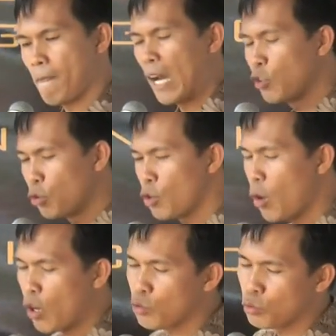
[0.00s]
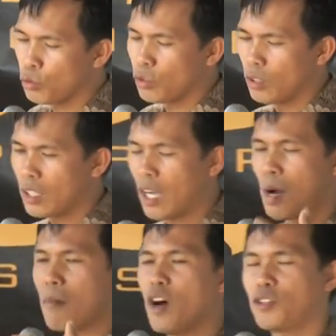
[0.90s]
I don't know how to
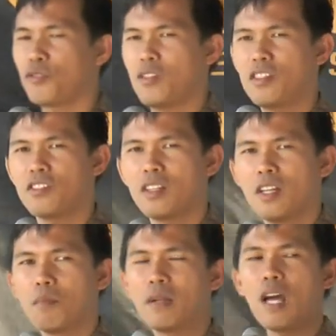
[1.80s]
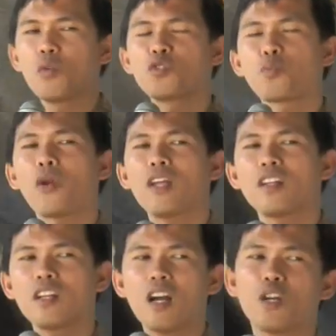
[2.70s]
come out of this, but I was praying
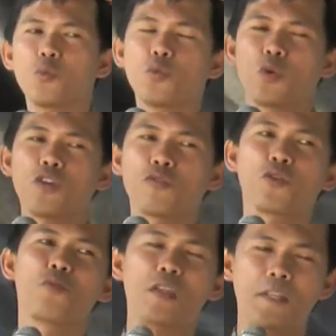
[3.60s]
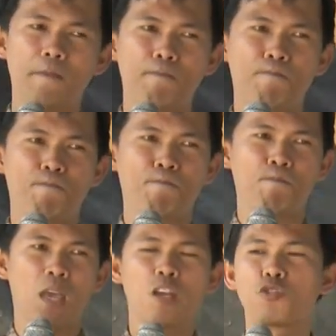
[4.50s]
that God would work through me.
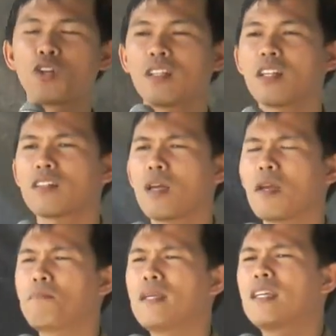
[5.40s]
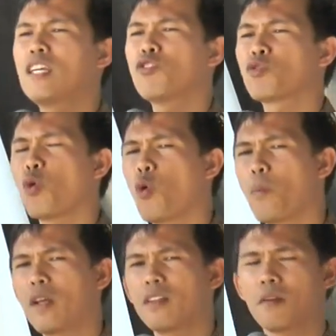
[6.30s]
And during that time, I began to
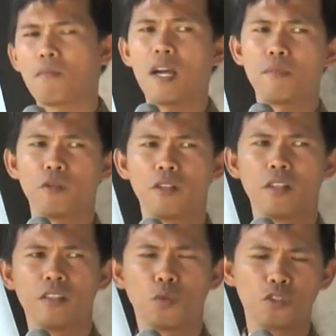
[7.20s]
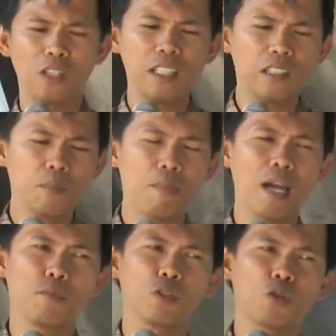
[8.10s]
open the Bible. There was a little
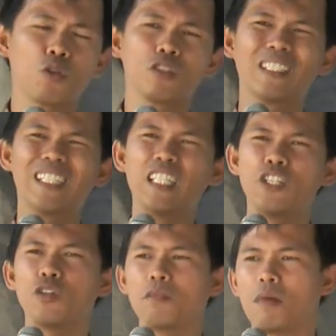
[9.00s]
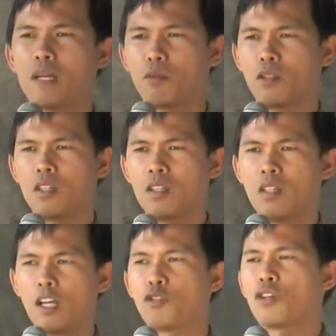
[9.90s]
Bible called Gideon Bible.
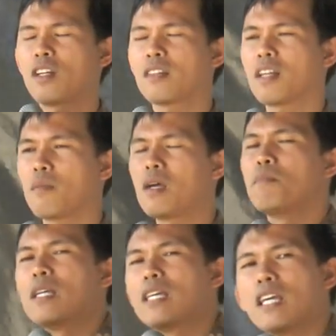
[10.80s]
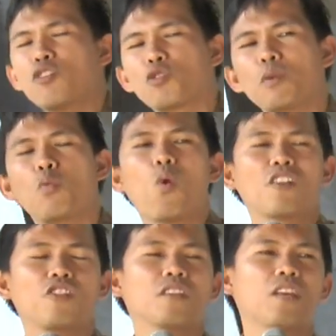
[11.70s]
And during that time, I began to be
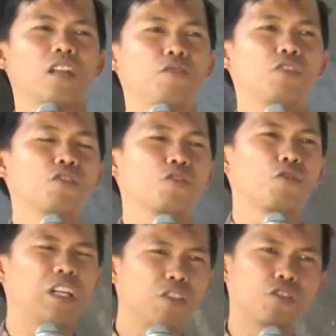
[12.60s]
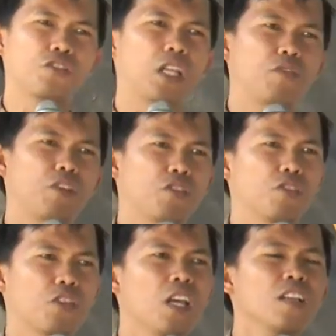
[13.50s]
watching televisions, religious
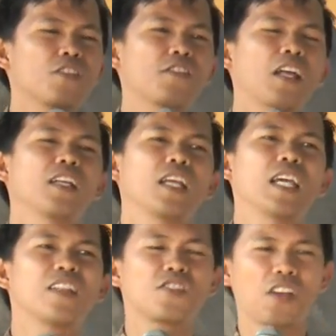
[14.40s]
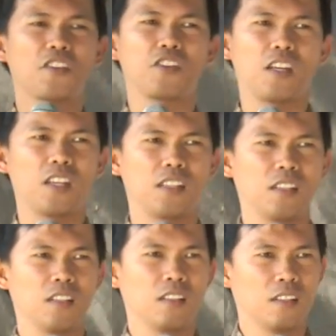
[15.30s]
televisions, Sunday and Saturday.
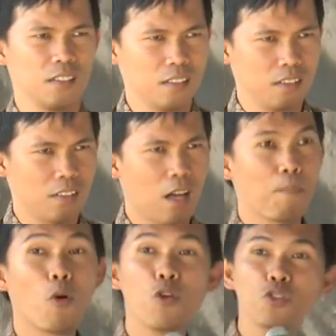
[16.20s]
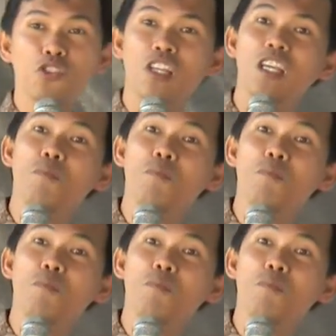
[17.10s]
Apollo C.